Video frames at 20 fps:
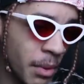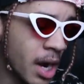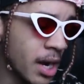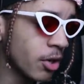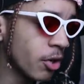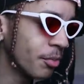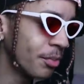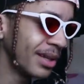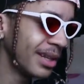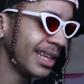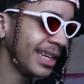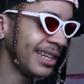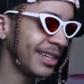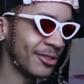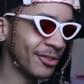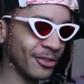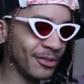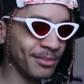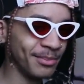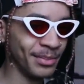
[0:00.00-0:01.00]
It might not be
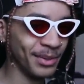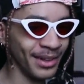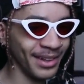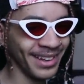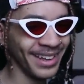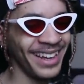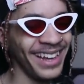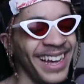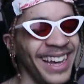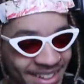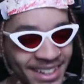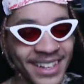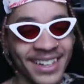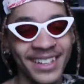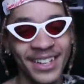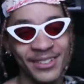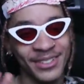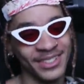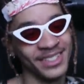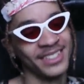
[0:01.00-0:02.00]
legal, but
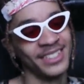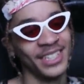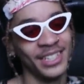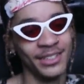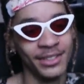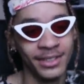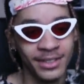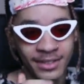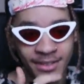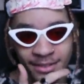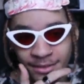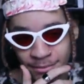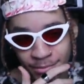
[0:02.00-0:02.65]
okay, that was a joke.